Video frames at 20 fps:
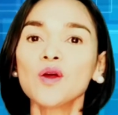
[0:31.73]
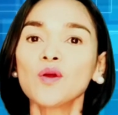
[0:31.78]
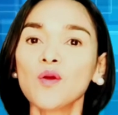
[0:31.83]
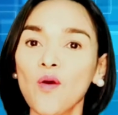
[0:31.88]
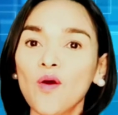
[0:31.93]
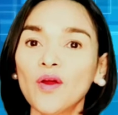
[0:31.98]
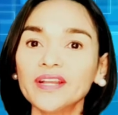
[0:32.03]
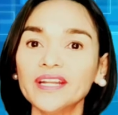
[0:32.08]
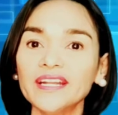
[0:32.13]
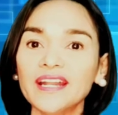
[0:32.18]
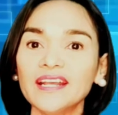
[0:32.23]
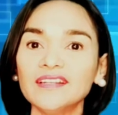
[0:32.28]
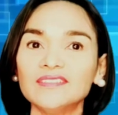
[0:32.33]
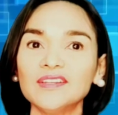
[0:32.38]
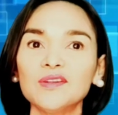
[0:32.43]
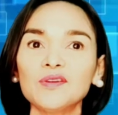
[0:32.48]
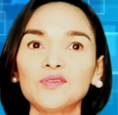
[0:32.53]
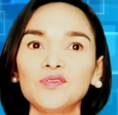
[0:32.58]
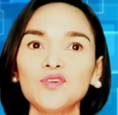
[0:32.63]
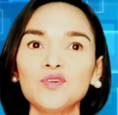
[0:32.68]

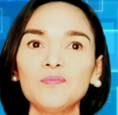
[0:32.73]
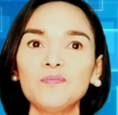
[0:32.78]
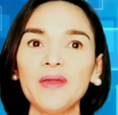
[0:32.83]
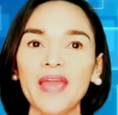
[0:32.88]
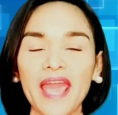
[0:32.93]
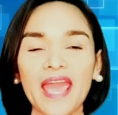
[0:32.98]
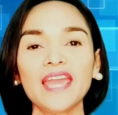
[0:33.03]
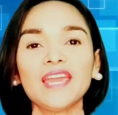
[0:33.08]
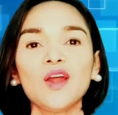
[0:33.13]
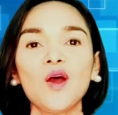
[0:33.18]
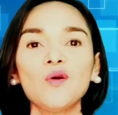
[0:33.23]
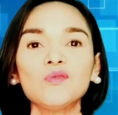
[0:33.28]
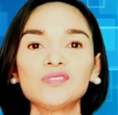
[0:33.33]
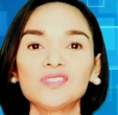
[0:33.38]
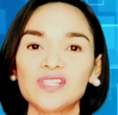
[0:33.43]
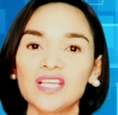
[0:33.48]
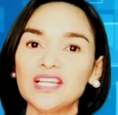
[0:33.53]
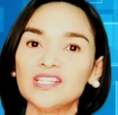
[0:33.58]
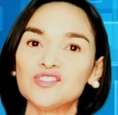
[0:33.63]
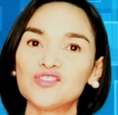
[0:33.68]
Coordinating Group
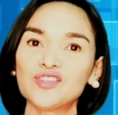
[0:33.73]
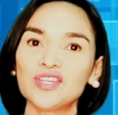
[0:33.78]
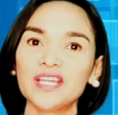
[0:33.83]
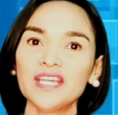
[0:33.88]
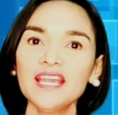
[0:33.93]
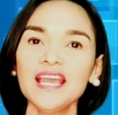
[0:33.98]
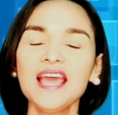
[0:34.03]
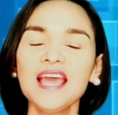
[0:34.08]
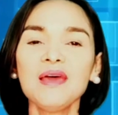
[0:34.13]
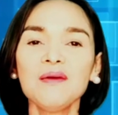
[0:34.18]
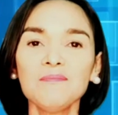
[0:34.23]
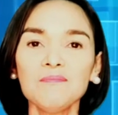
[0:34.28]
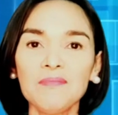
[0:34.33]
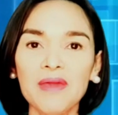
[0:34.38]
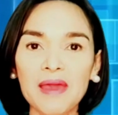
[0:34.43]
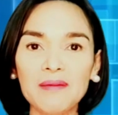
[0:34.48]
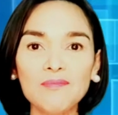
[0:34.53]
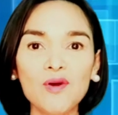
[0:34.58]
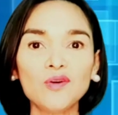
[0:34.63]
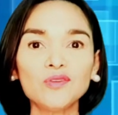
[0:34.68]
AOCG
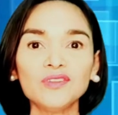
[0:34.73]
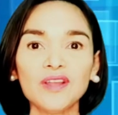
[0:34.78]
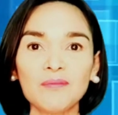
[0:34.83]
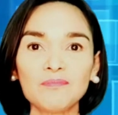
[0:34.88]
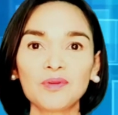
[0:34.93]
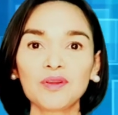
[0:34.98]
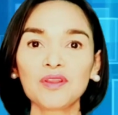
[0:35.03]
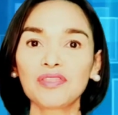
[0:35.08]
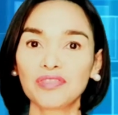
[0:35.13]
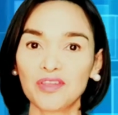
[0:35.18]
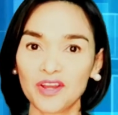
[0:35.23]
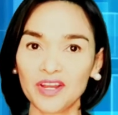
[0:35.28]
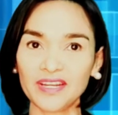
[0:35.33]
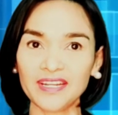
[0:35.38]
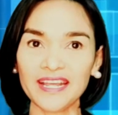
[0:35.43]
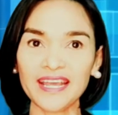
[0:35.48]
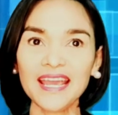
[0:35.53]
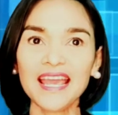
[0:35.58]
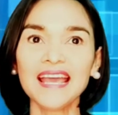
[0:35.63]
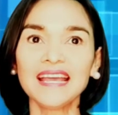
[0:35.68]
Memo number
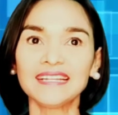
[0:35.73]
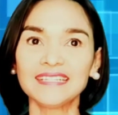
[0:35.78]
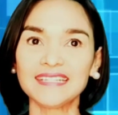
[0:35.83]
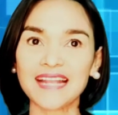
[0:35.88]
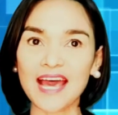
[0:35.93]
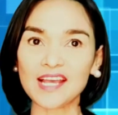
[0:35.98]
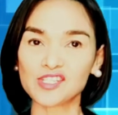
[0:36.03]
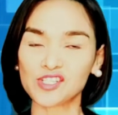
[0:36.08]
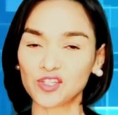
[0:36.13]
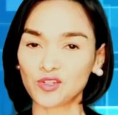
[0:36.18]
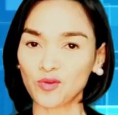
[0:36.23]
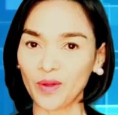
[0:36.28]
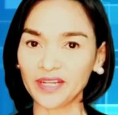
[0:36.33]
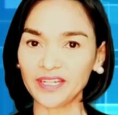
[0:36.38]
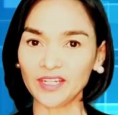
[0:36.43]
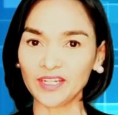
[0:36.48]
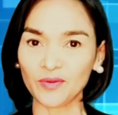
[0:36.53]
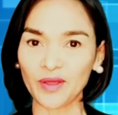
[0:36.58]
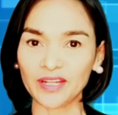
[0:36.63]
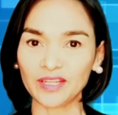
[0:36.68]

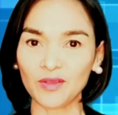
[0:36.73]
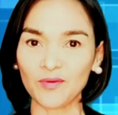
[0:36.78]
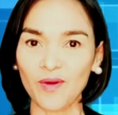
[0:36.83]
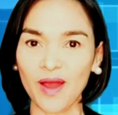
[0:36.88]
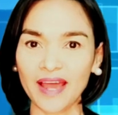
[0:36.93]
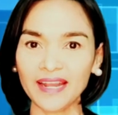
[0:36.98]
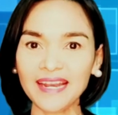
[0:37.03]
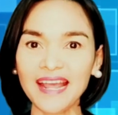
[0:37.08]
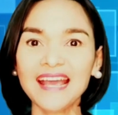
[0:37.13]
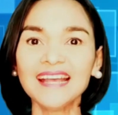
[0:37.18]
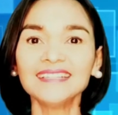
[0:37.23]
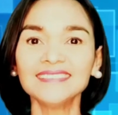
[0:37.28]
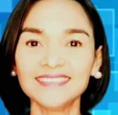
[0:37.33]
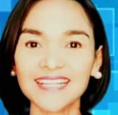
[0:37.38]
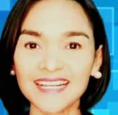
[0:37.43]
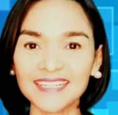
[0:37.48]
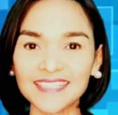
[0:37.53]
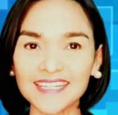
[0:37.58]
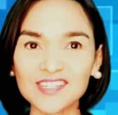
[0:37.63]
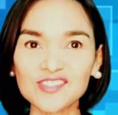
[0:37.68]
30-2021
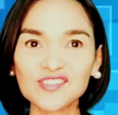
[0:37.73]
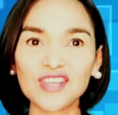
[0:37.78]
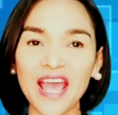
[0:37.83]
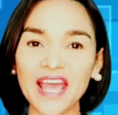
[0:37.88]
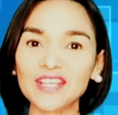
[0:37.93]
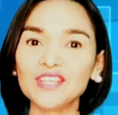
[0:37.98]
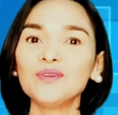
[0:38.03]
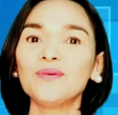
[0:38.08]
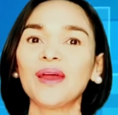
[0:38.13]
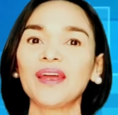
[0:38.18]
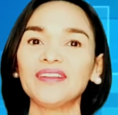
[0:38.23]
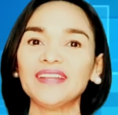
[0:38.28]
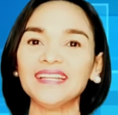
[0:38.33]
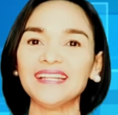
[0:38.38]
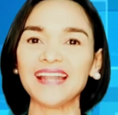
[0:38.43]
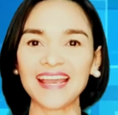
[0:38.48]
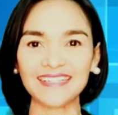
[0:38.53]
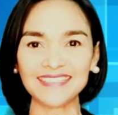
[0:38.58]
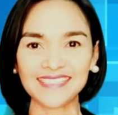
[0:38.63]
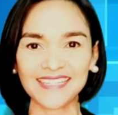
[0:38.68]
dated January
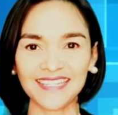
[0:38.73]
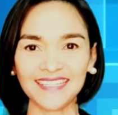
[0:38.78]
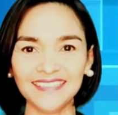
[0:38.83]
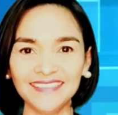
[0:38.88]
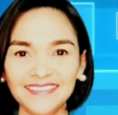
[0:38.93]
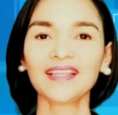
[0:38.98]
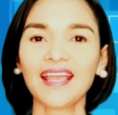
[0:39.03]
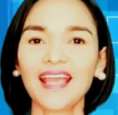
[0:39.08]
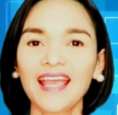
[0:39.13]
19.